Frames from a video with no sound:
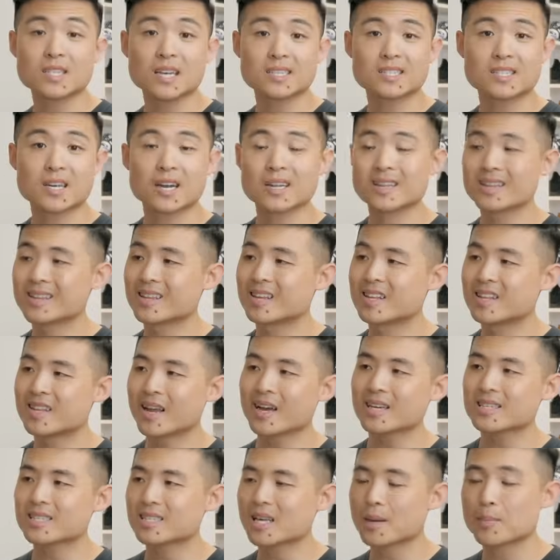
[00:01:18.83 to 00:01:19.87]
that's done, the
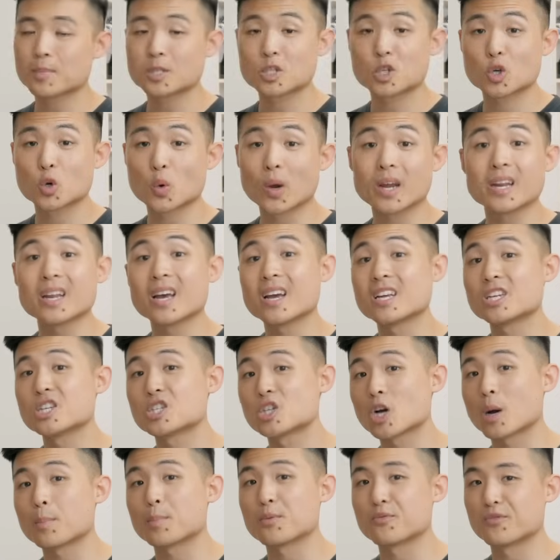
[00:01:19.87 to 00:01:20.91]
next step is create a
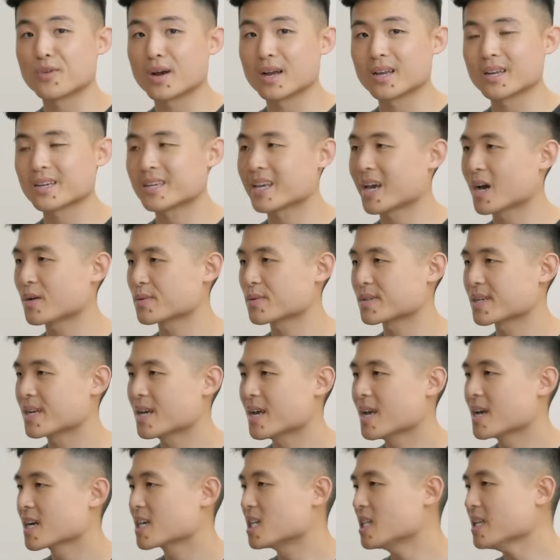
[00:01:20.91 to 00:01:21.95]
Shopify account.
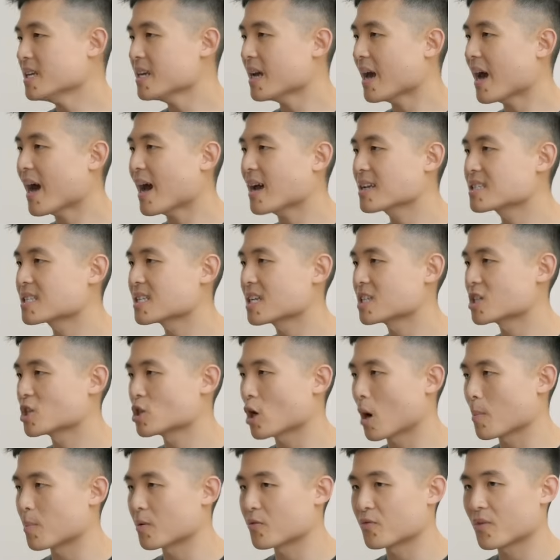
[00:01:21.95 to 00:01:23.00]
Click Access
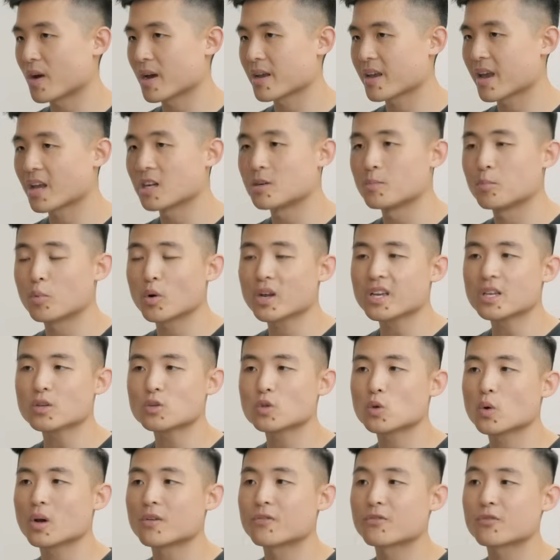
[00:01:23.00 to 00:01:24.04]
Shopify and i will bring you
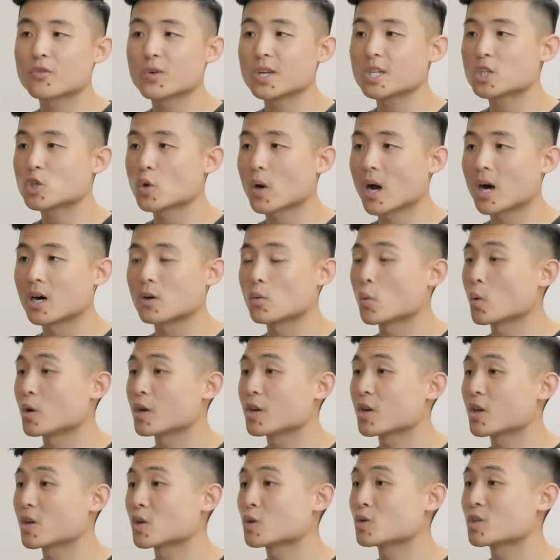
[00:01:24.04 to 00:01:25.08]
to a free trial where you
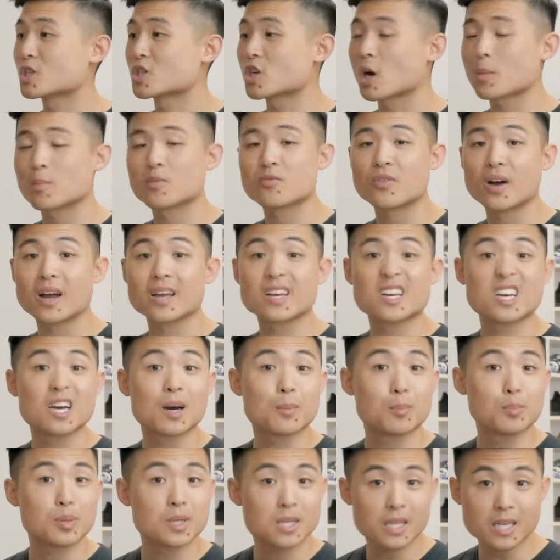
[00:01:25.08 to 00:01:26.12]
can use Shopify
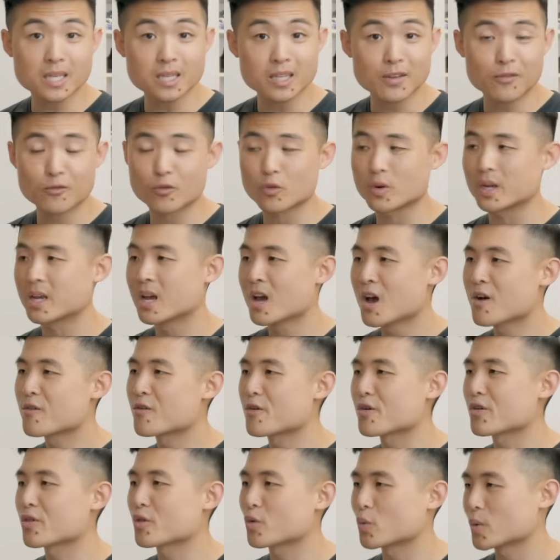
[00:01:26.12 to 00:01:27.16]
completely free
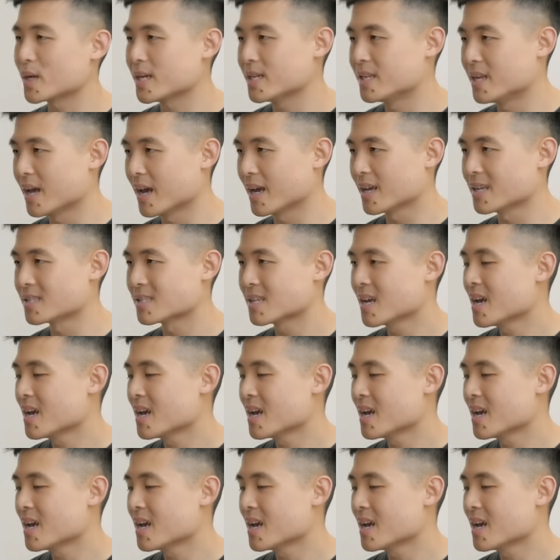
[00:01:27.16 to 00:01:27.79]
for three days.